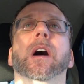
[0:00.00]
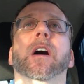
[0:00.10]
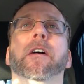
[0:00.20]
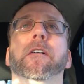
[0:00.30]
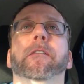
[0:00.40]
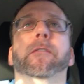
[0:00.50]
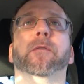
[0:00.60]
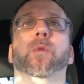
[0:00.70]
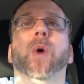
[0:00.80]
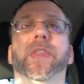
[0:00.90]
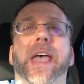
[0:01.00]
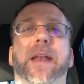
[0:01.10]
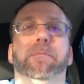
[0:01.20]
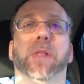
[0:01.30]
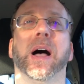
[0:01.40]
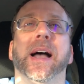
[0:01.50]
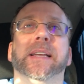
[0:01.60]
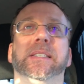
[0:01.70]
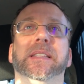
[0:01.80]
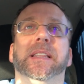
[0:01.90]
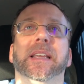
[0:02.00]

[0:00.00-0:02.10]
of what that implies,